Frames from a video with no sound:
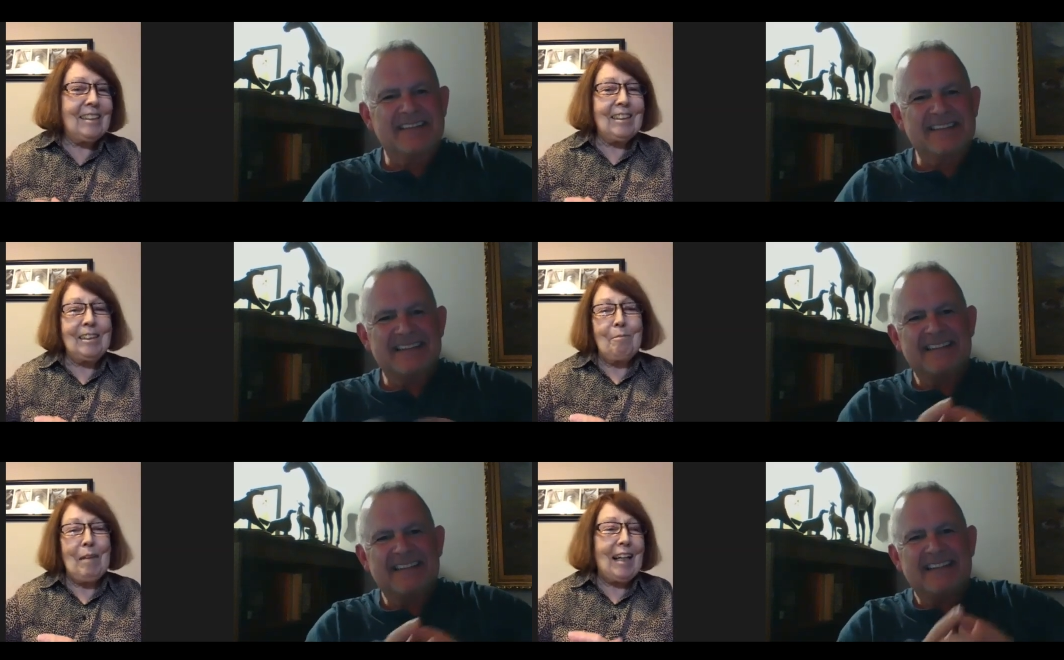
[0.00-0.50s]
Speaker 1: to
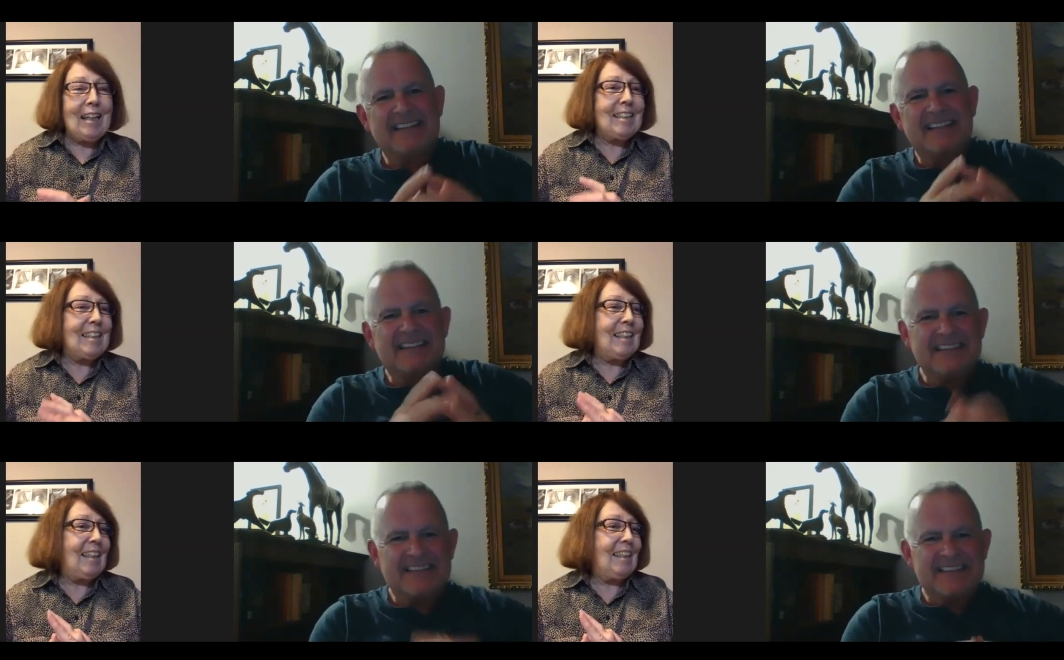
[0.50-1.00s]

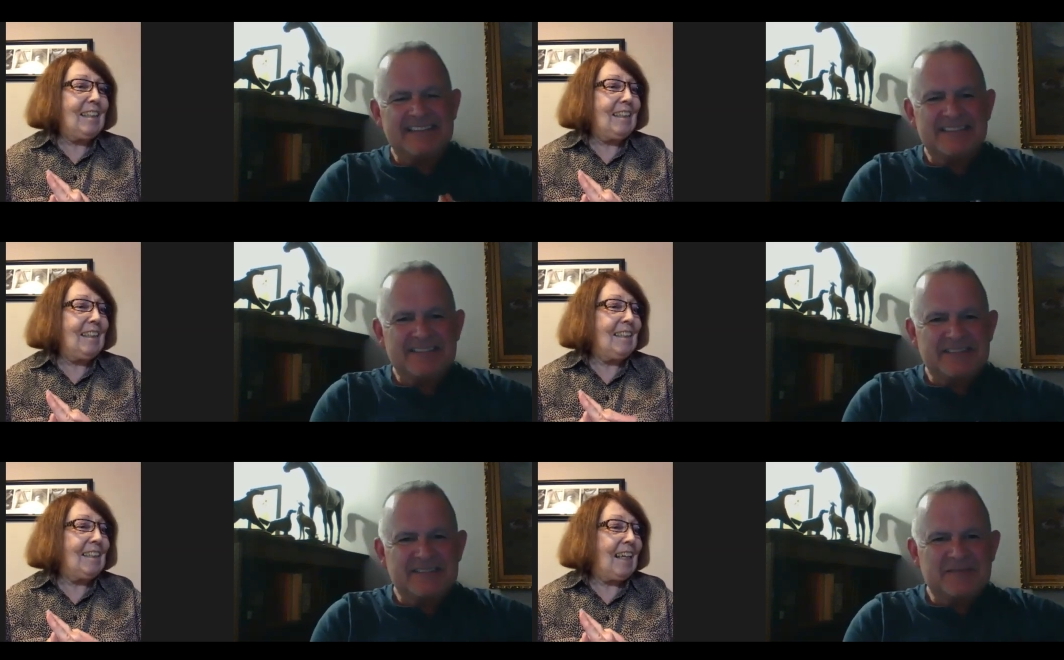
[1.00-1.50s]

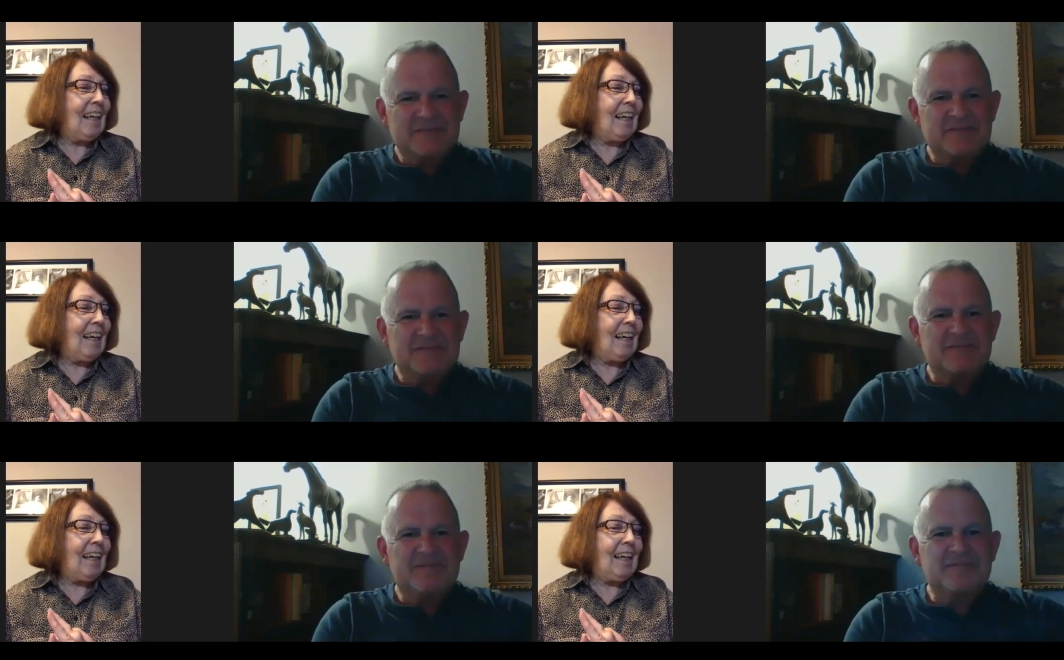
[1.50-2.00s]
Maxine's,
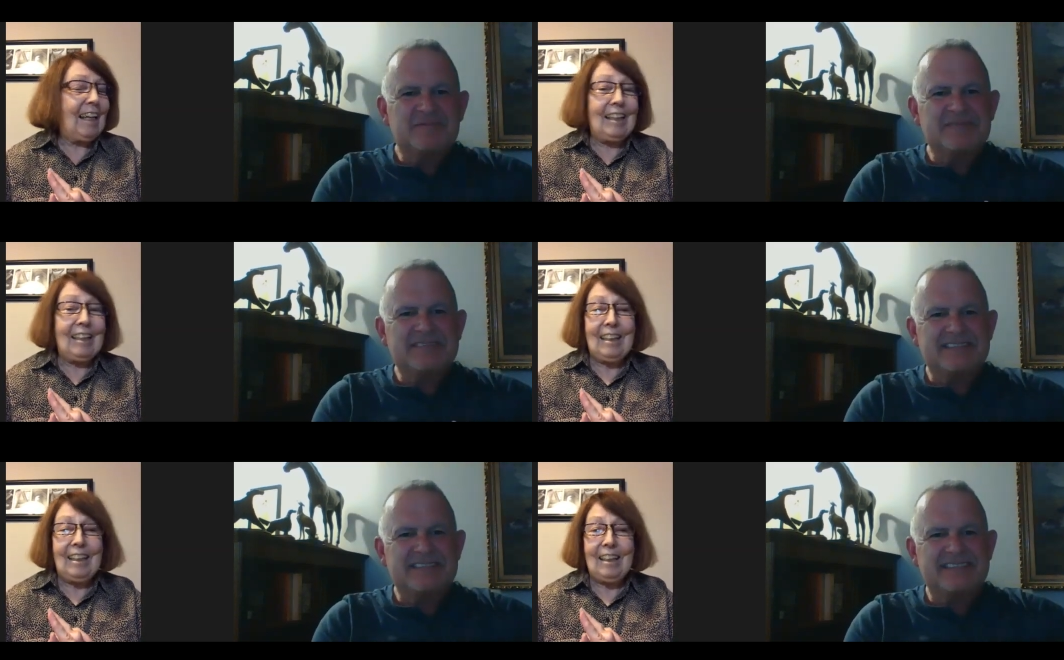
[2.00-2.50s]

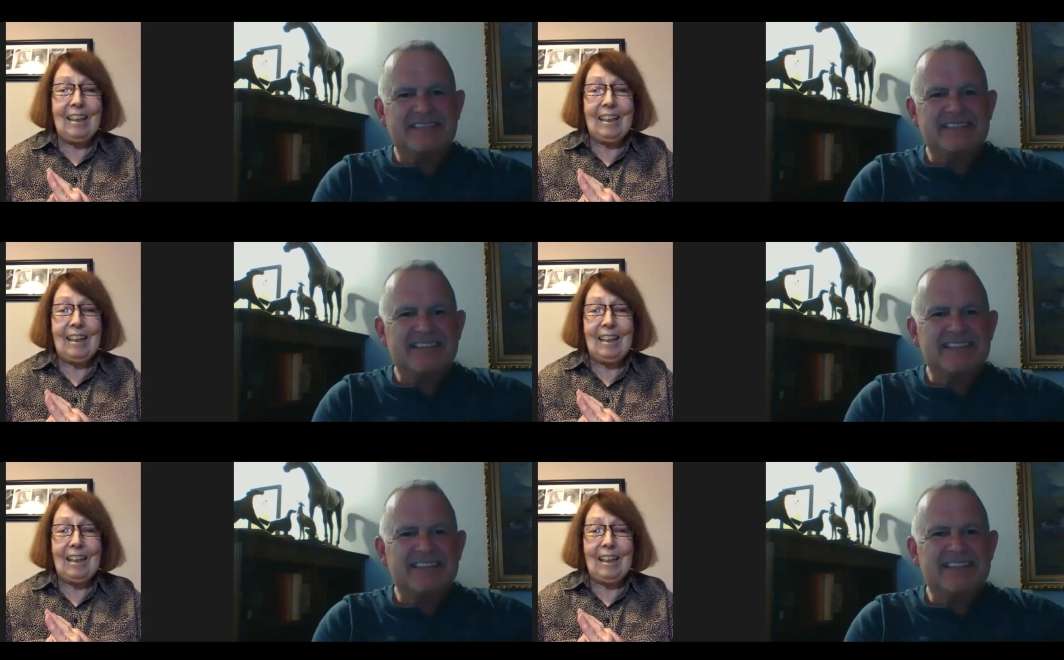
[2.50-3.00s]
and
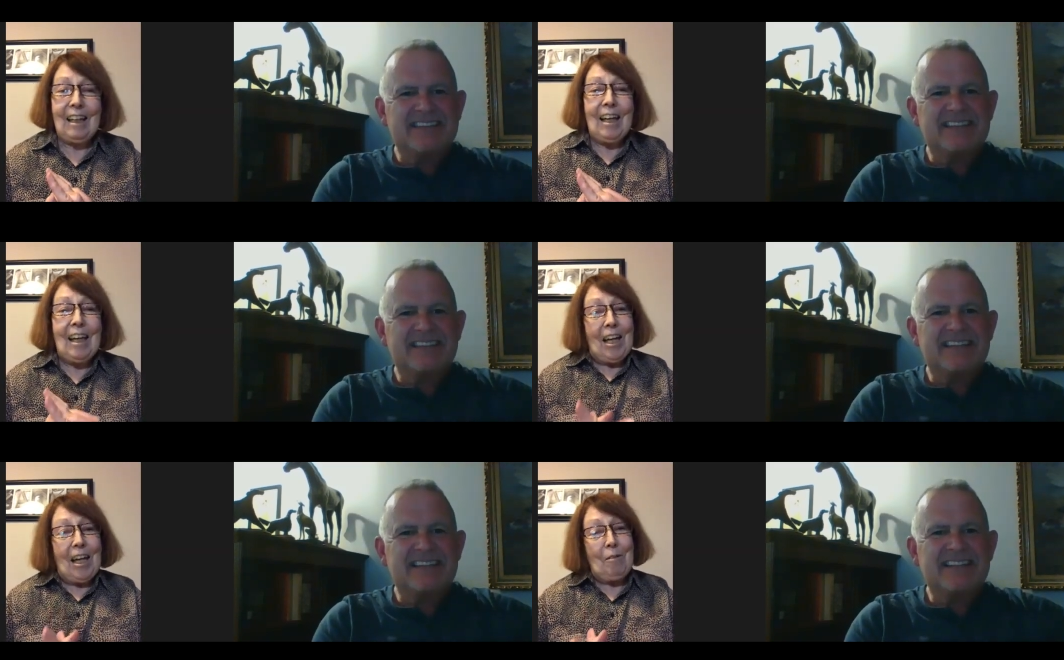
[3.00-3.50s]

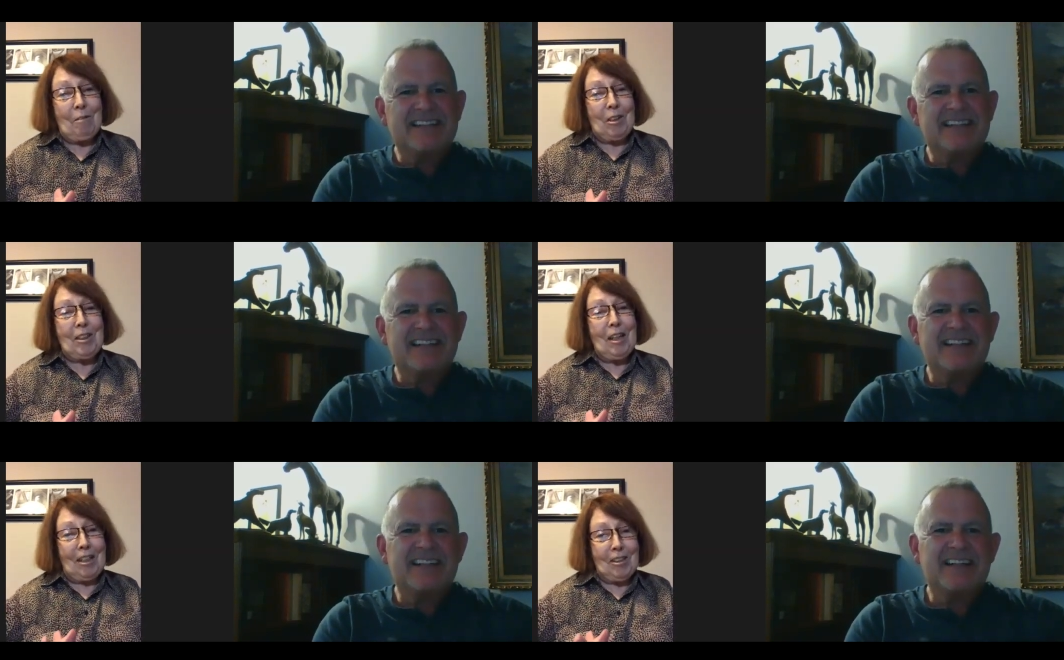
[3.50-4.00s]
it was
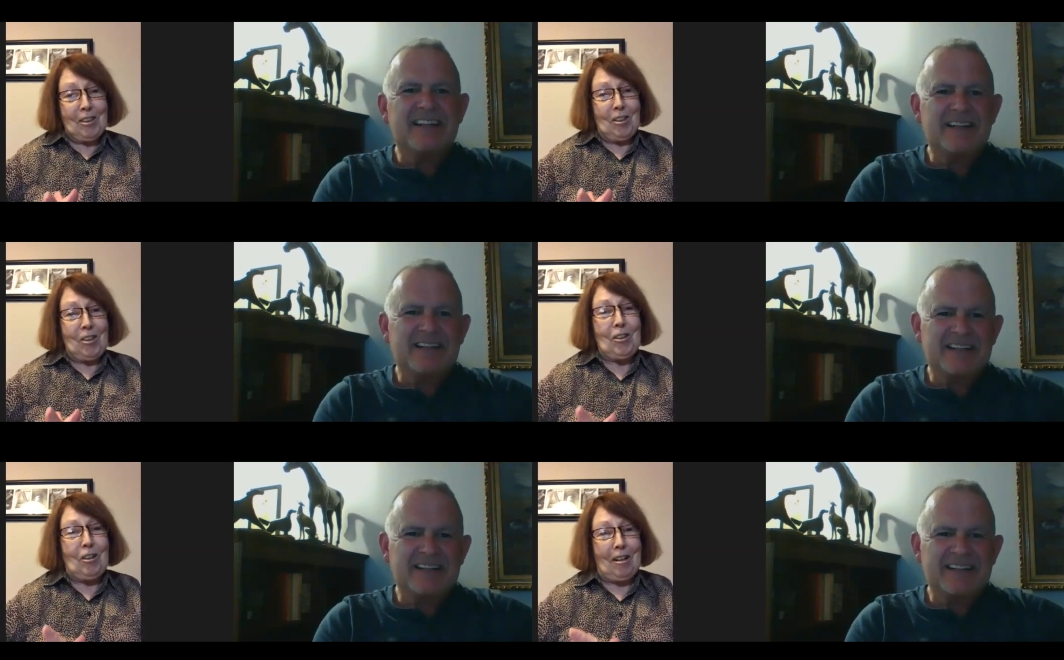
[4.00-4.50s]
culture
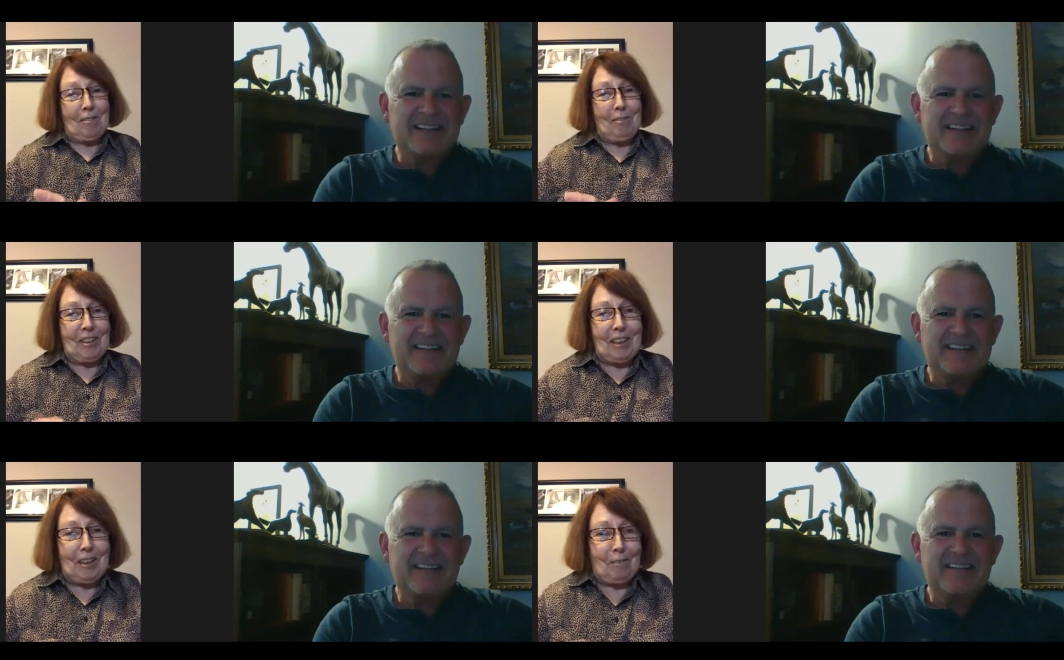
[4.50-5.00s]
shock for
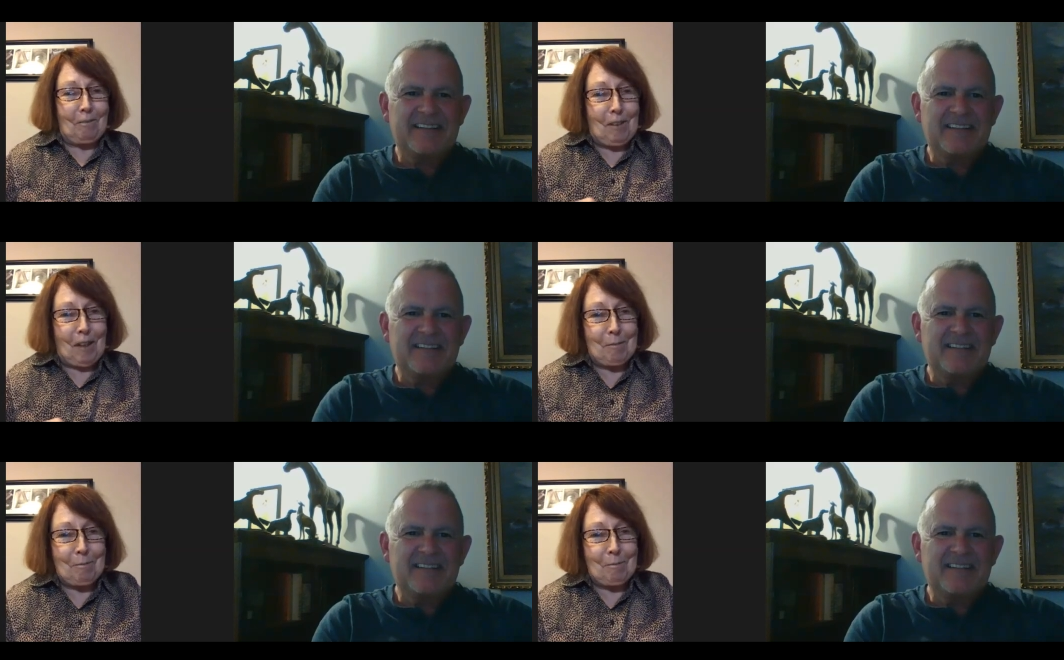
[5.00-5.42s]
the little farm